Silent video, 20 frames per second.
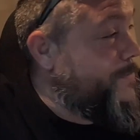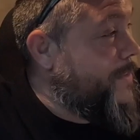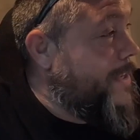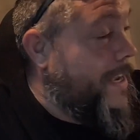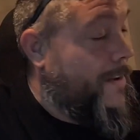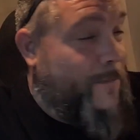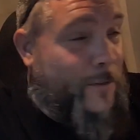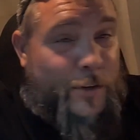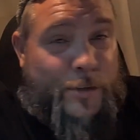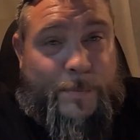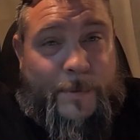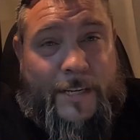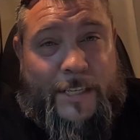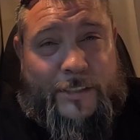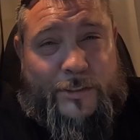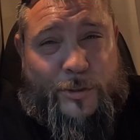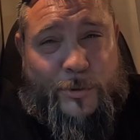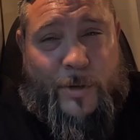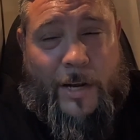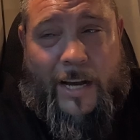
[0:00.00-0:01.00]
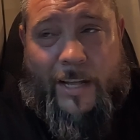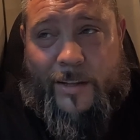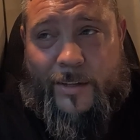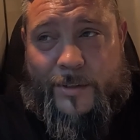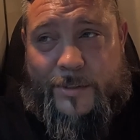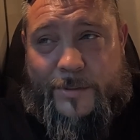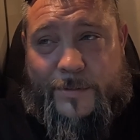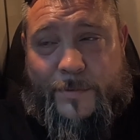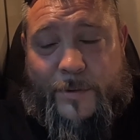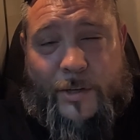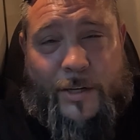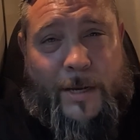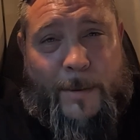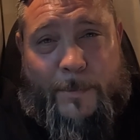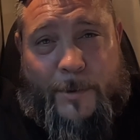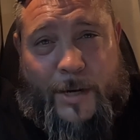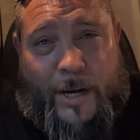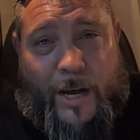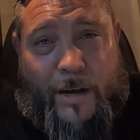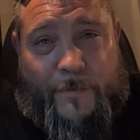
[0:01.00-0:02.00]
if you're spending $2 for a cup
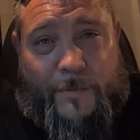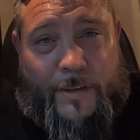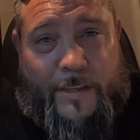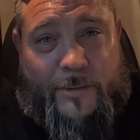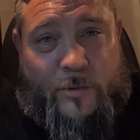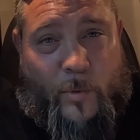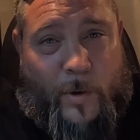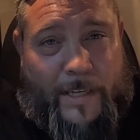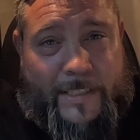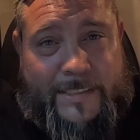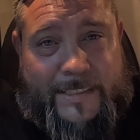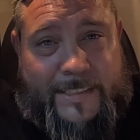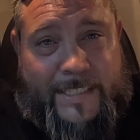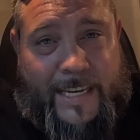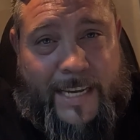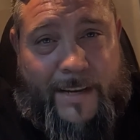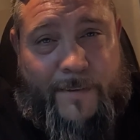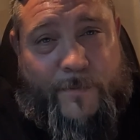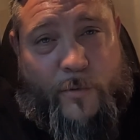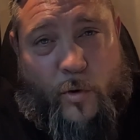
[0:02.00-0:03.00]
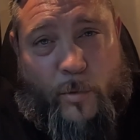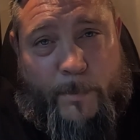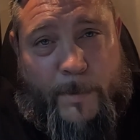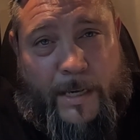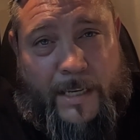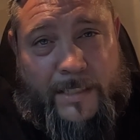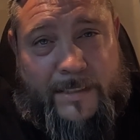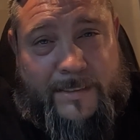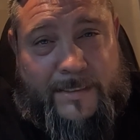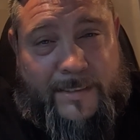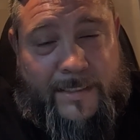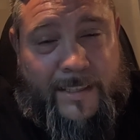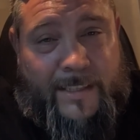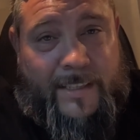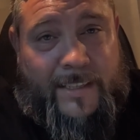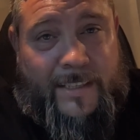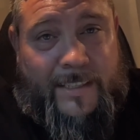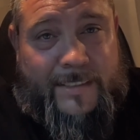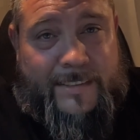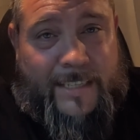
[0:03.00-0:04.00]
of coffee twice a day, $4
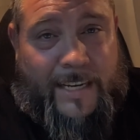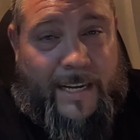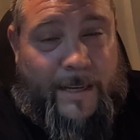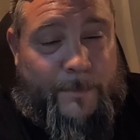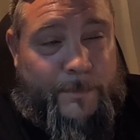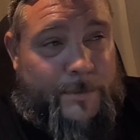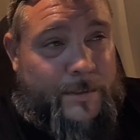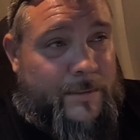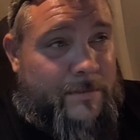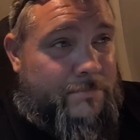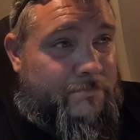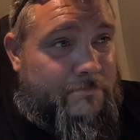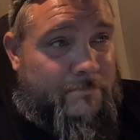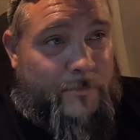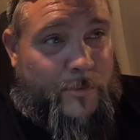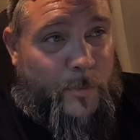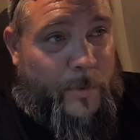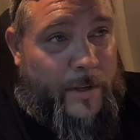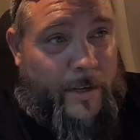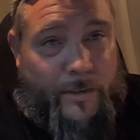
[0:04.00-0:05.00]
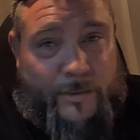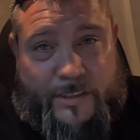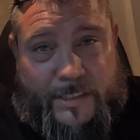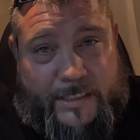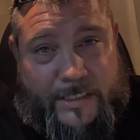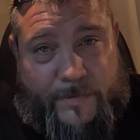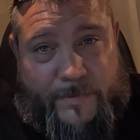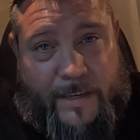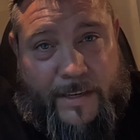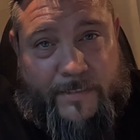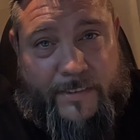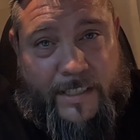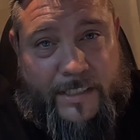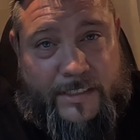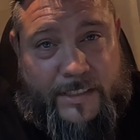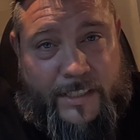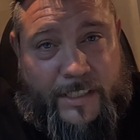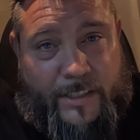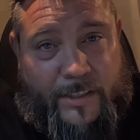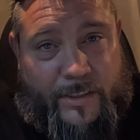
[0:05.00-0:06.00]
times 365 days
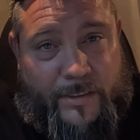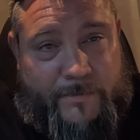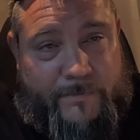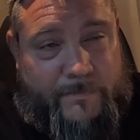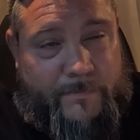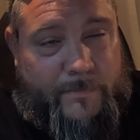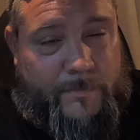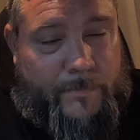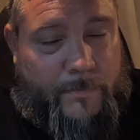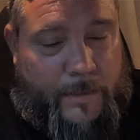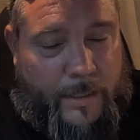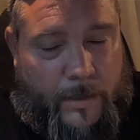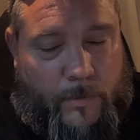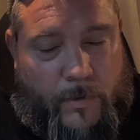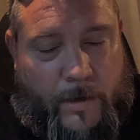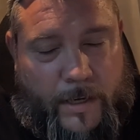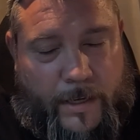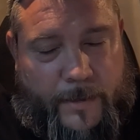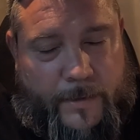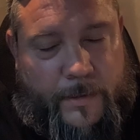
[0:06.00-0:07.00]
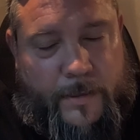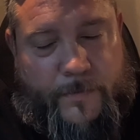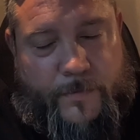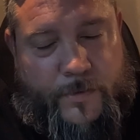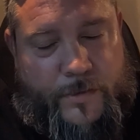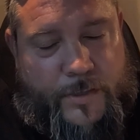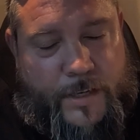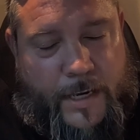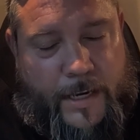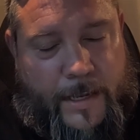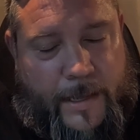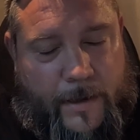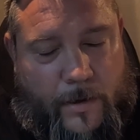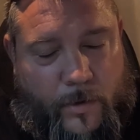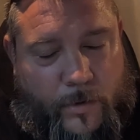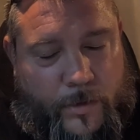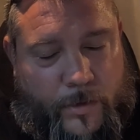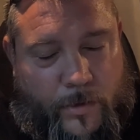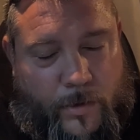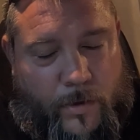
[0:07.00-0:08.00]
a year, theoretically, if you stayed out
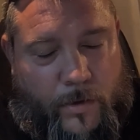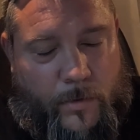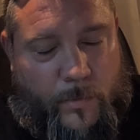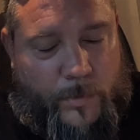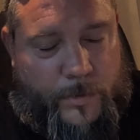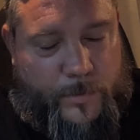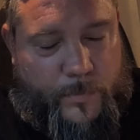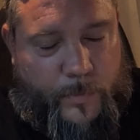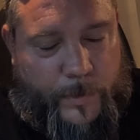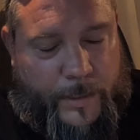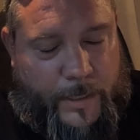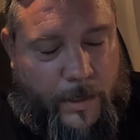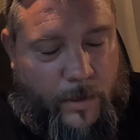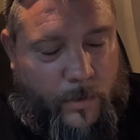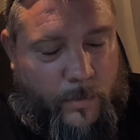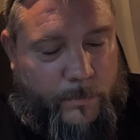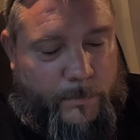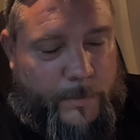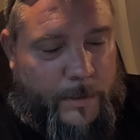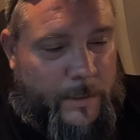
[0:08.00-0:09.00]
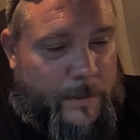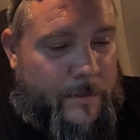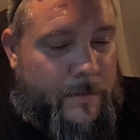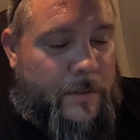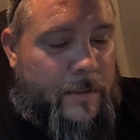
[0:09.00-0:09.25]
all year long, which we don't, but